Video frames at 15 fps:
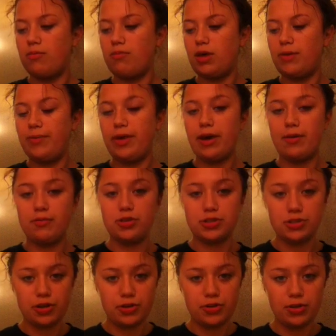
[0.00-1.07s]
maybe I'm
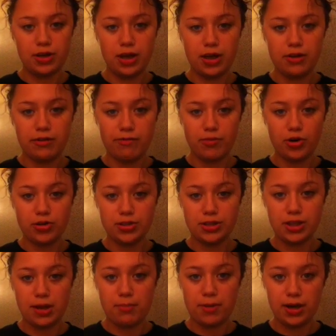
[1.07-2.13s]
just not the kind of
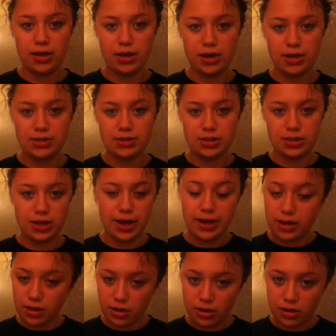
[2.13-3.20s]
person that my eyes
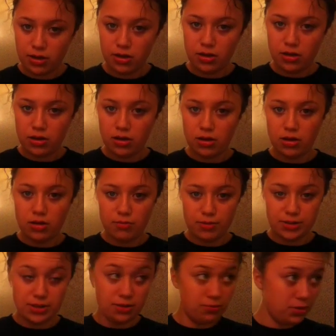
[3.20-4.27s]
like,
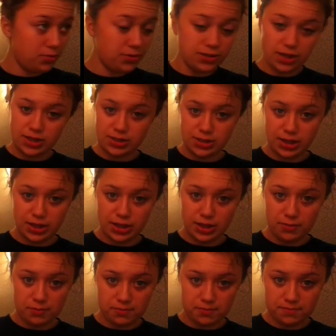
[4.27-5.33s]
but some people's eyes like
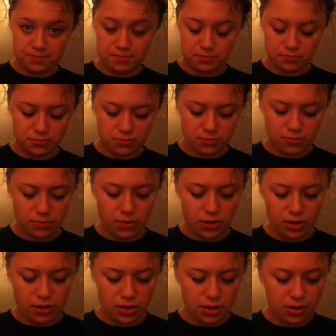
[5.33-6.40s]
it.
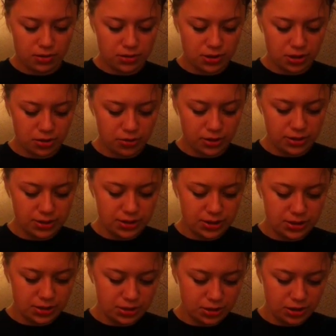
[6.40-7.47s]
And so it's
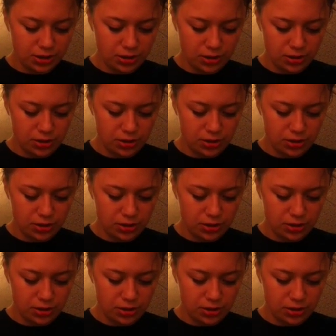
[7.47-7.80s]
easier.